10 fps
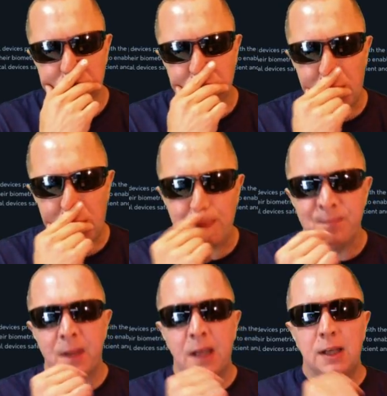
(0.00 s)
on the screen.
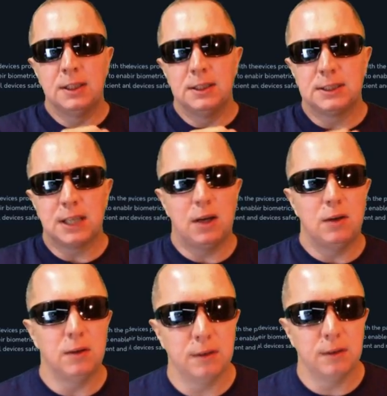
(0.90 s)

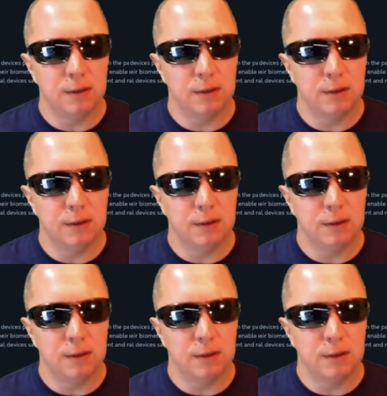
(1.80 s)
So